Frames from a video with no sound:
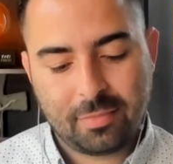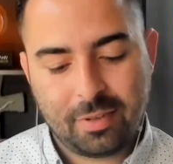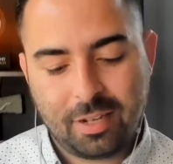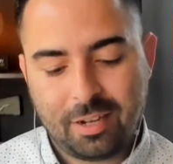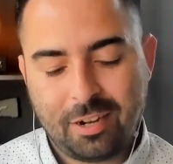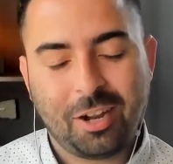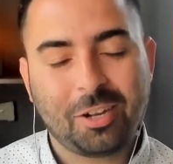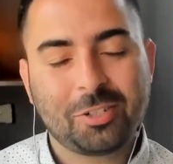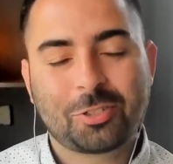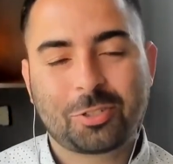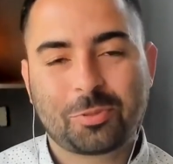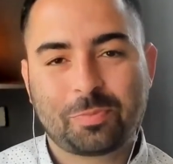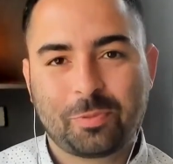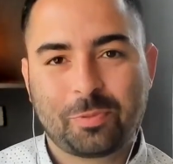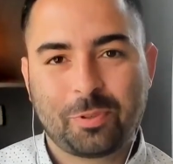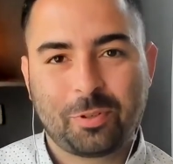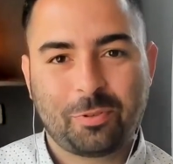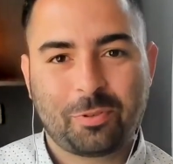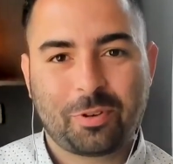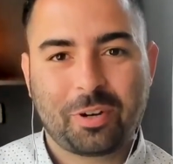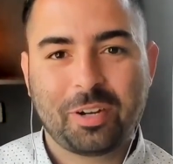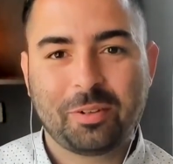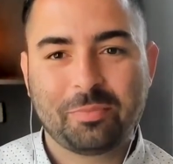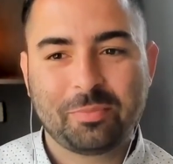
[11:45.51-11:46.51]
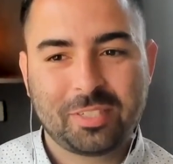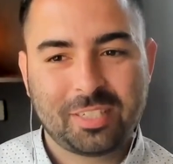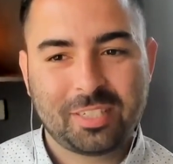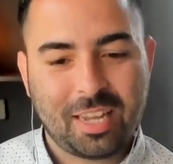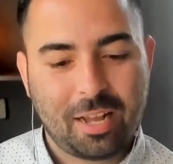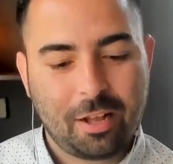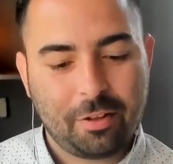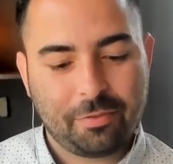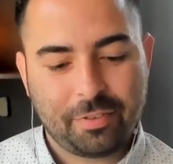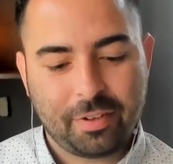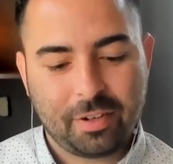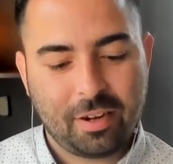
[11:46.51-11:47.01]
an entrepreneur
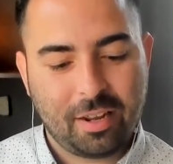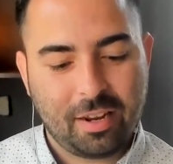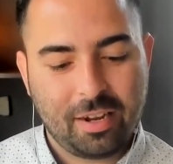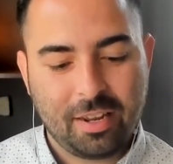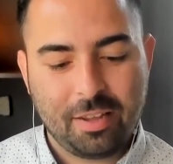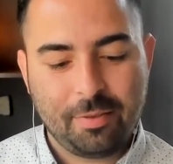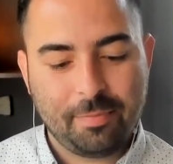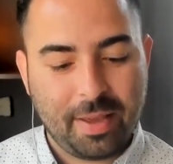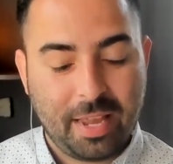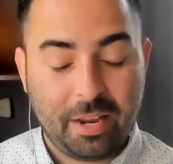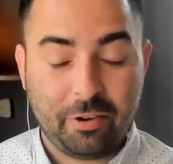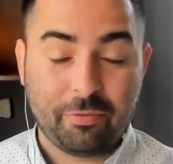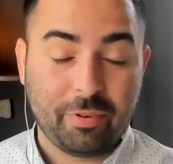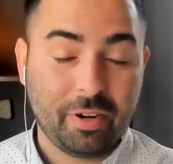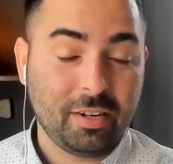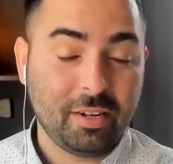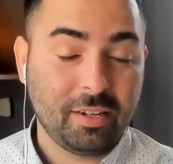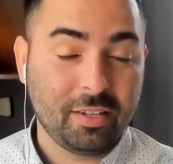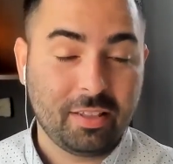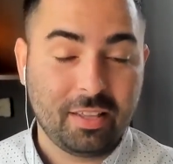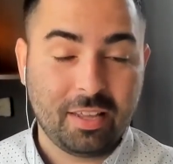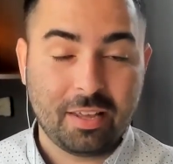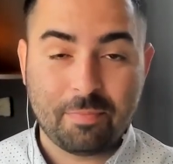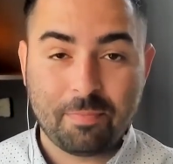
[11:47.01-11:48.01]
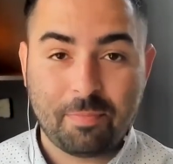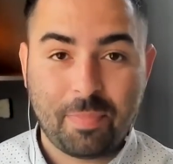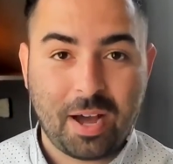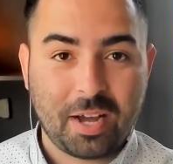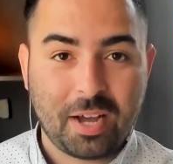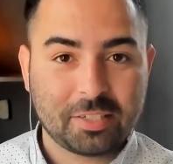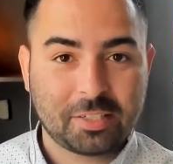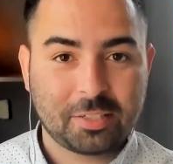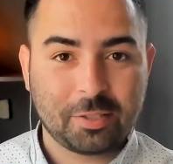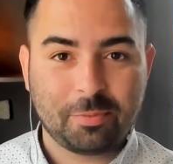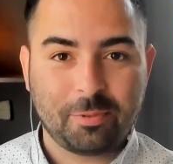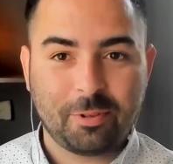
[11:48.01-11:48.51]
himself, and he made really the
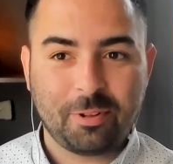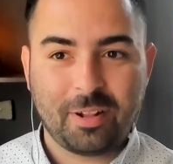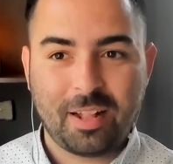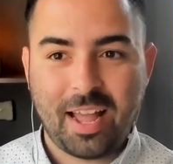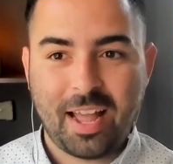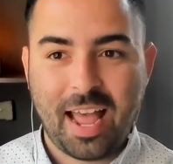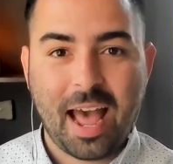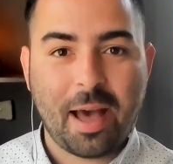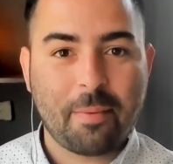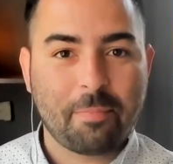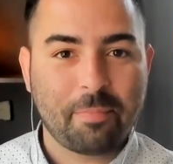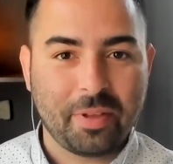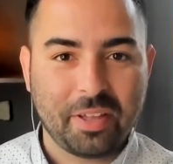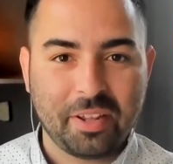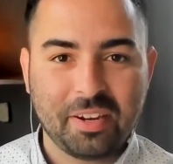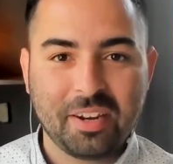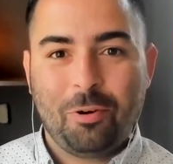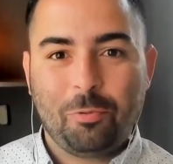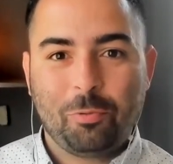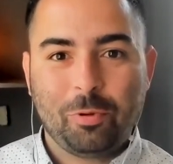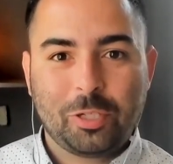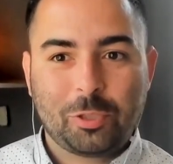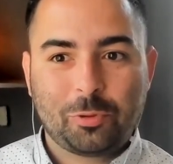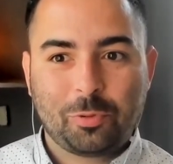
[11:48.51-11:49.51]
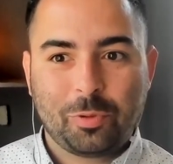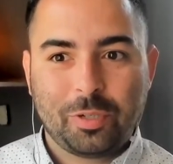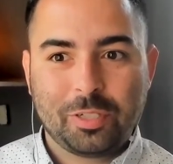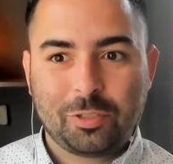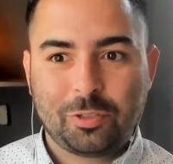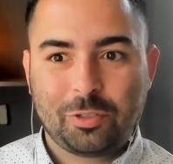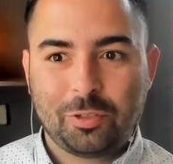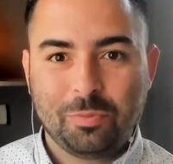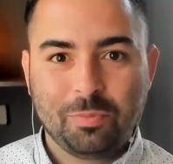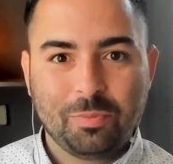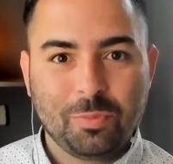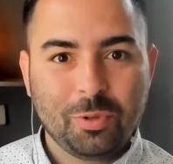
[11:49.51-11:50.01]
impossible happen, which
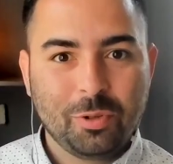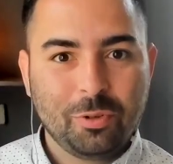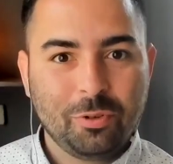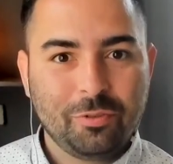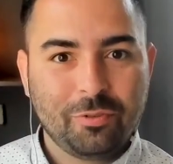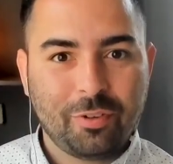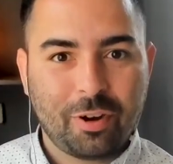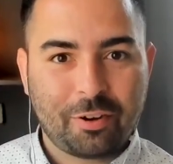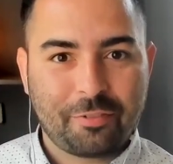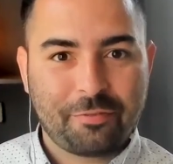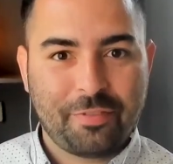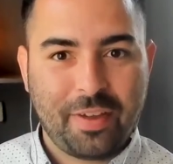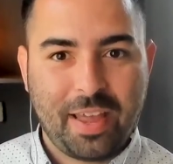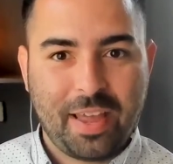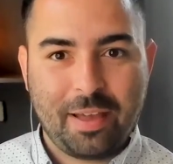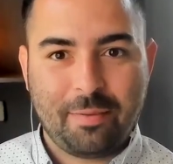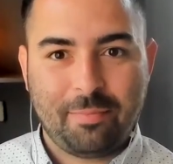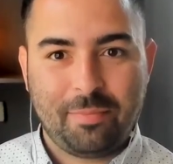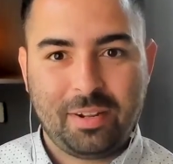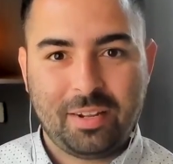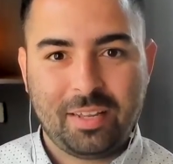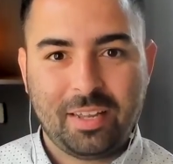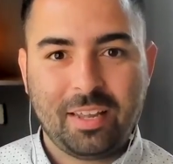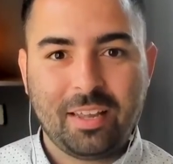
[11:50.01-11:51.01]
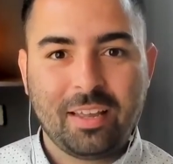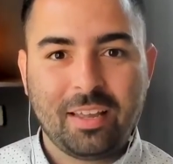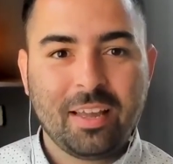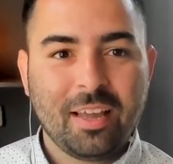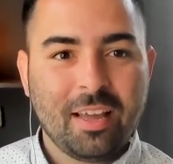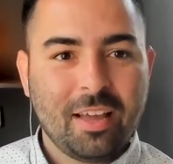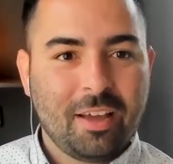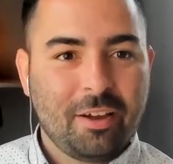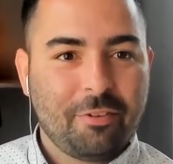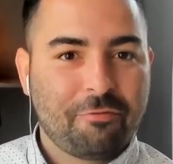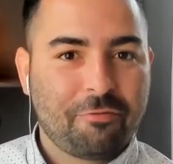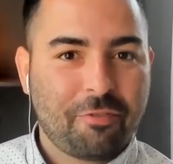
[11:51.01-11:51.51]
was to move our family
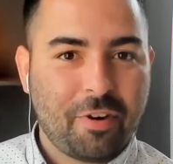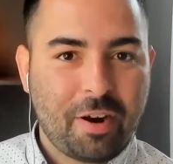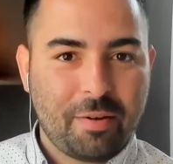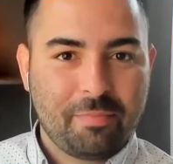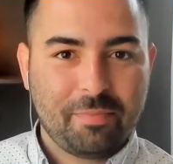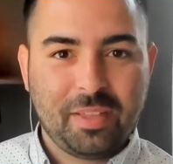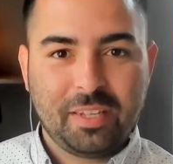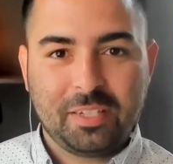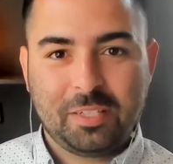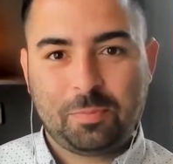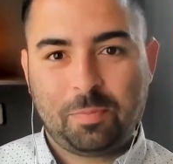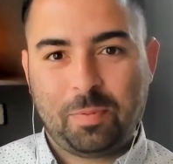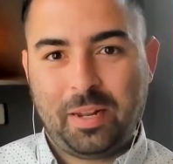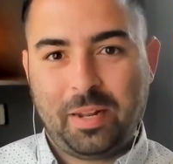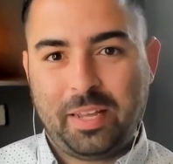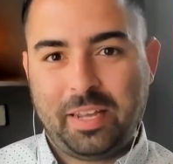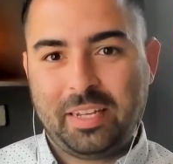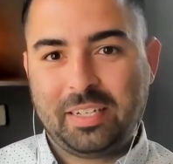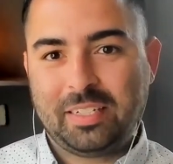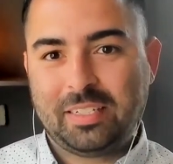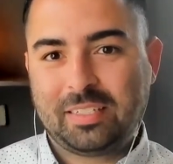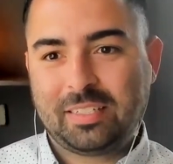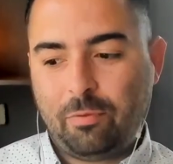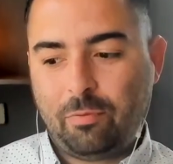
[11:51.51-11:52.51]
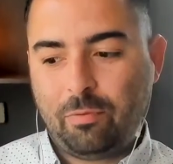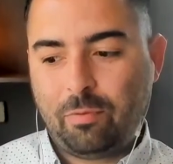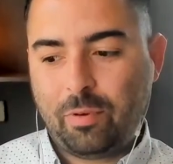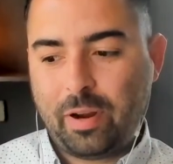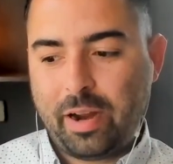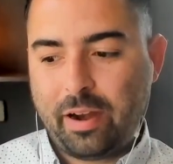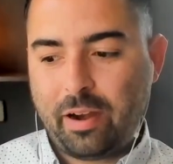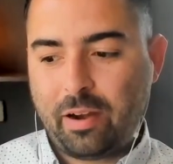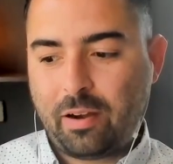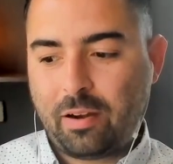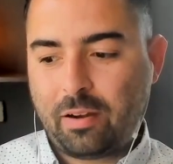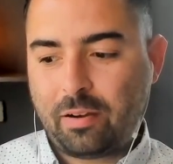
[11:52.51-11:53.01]
from this place
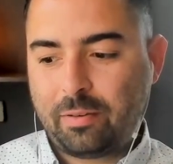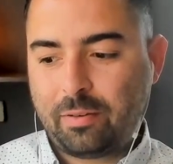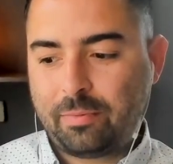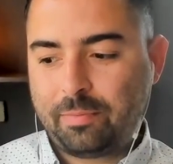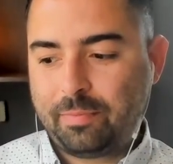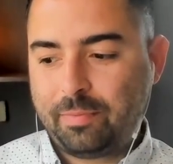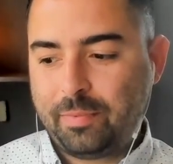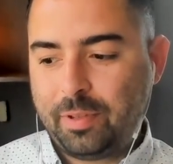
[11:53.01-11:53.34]
where,